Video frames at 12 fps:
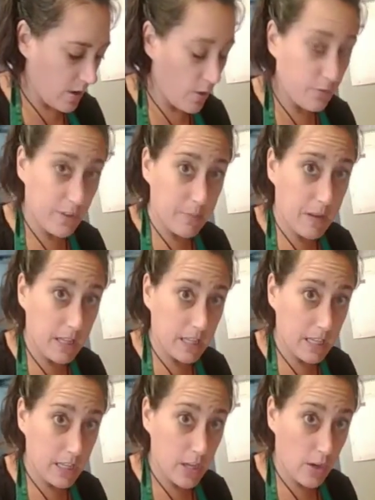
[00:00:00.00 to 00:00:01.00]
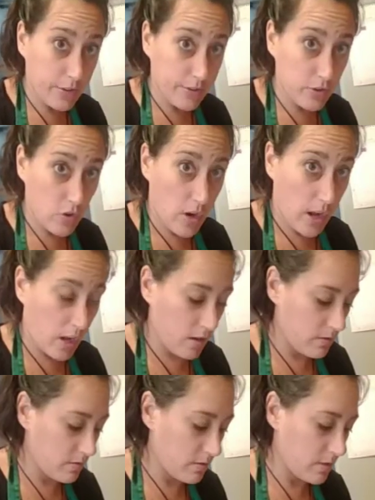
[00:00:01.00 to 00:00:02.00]
Hopefully I'm not leading y'all astray.
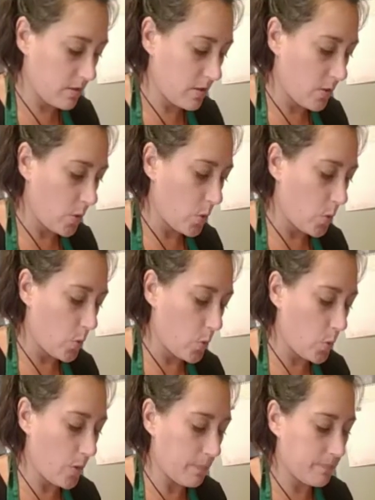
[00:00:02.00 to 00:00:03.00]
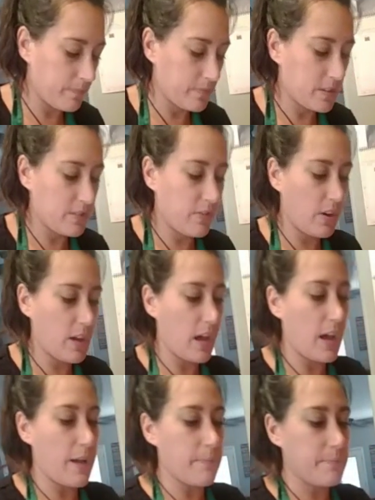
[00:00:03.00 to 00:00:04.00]
Ooh, it's very
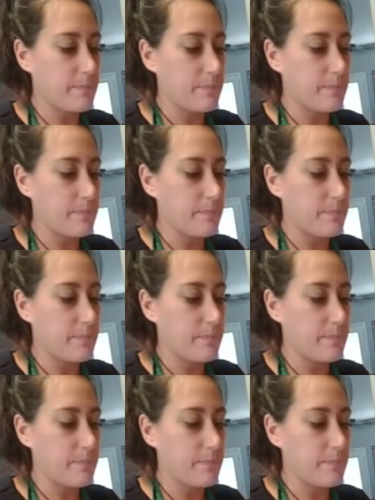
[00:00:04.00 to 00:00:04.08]
hot.